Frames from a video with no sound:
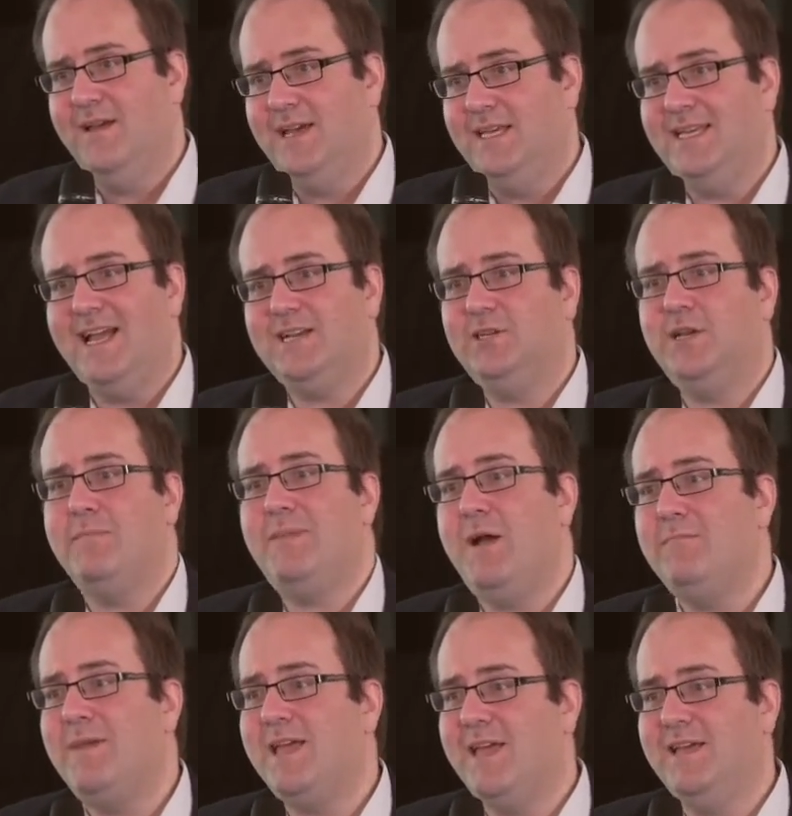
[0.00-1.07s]
is actually
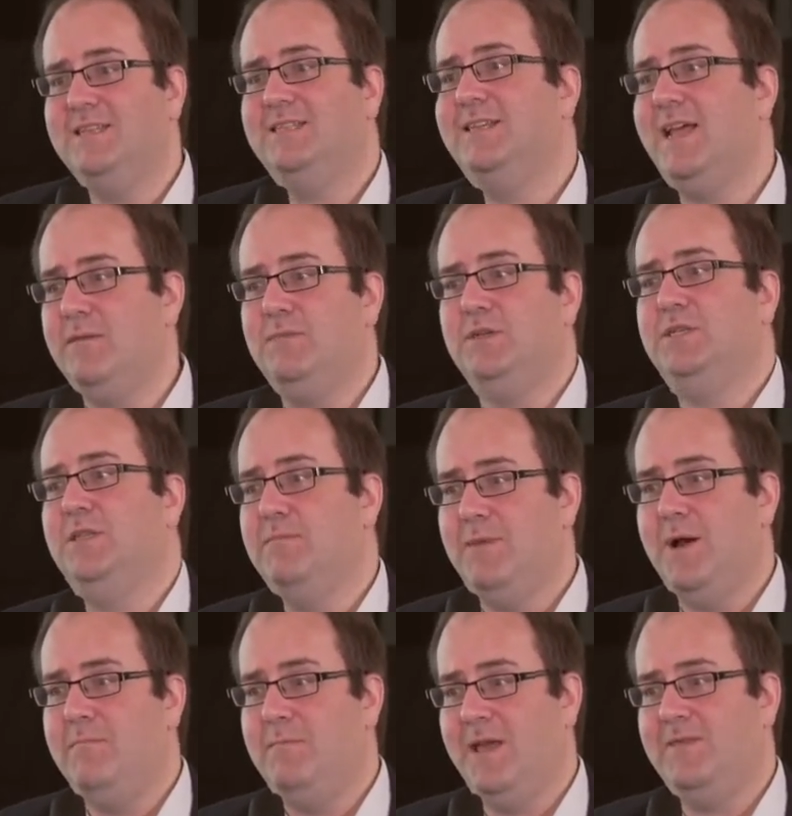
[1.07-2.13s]
about making a statement to the
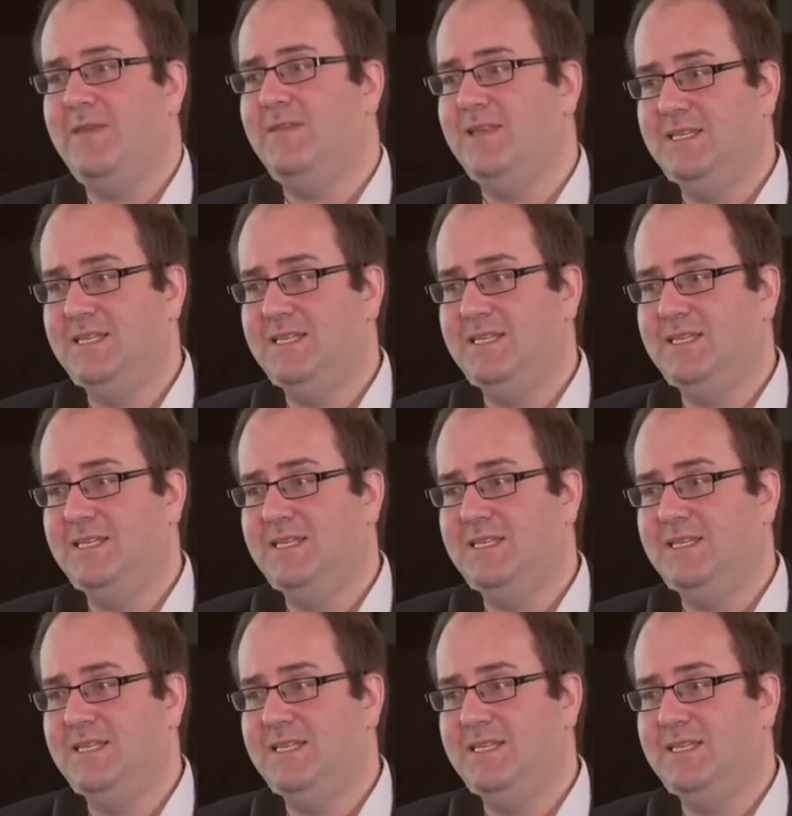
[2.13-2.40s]
public that